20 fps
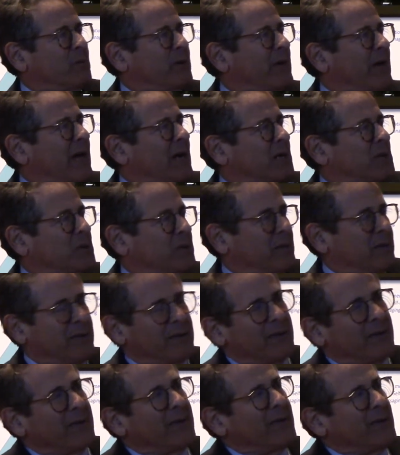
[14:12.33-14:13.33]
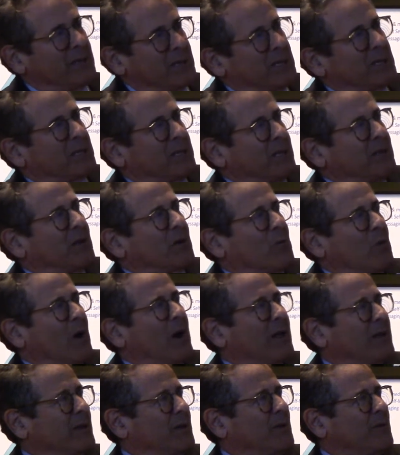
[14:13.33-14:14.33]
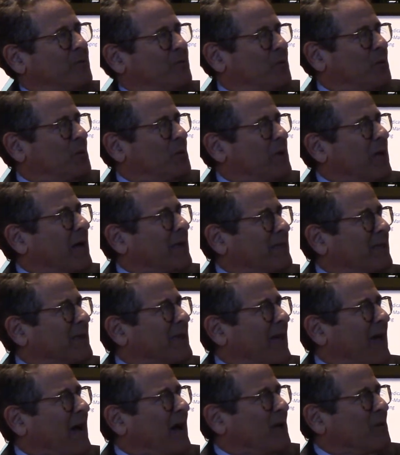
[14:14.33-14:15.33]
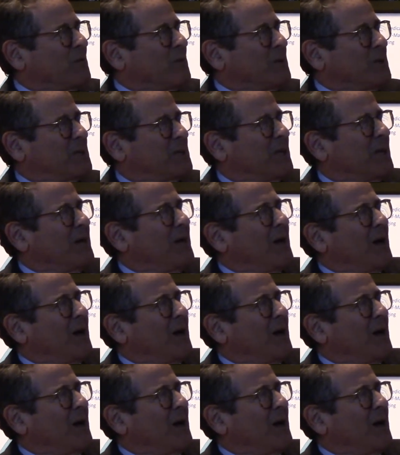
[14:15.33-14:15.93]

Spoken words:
We actually just did the quality of food, not the calories,